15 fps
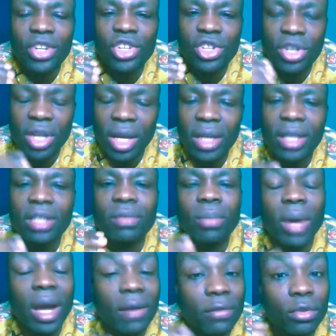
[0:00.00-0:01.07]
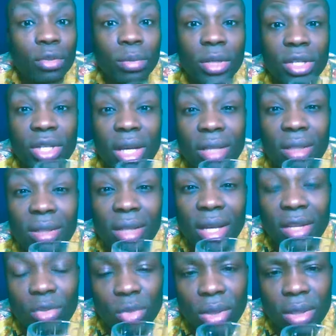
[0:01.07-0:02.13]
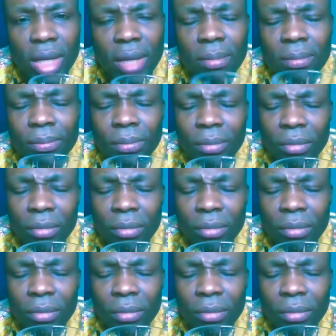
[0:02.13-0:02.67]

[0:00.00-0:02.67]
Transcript: I shared this powerful spiritual exercise with them.